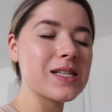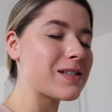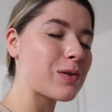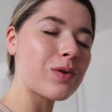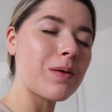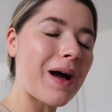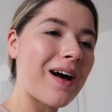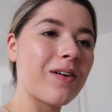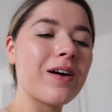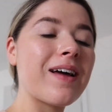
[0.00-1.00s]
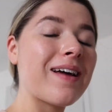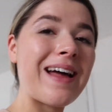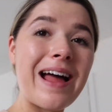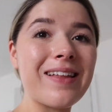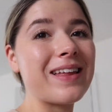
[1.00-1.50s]
It's all about
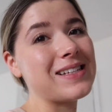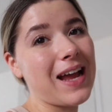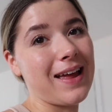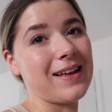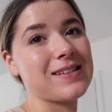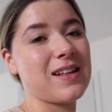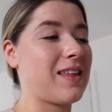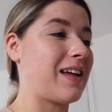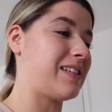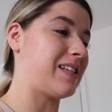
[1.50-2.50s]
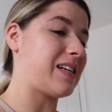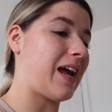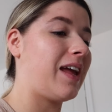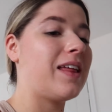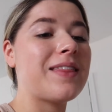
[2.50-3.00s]
how they taste at the end of the
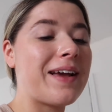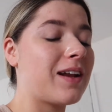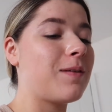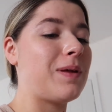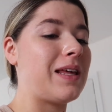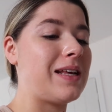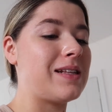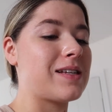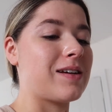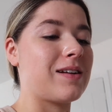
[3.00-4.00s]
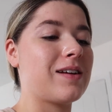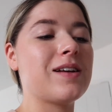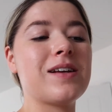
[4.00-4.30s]
day. They're going to be eaten.